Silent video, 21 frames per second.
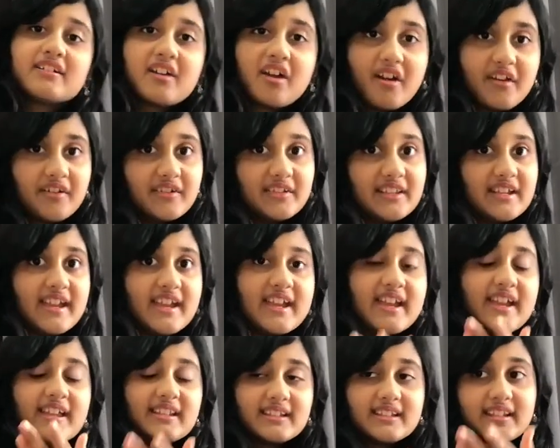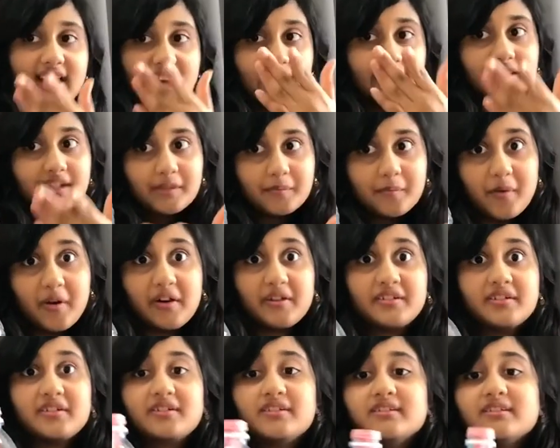currently inside this bottle.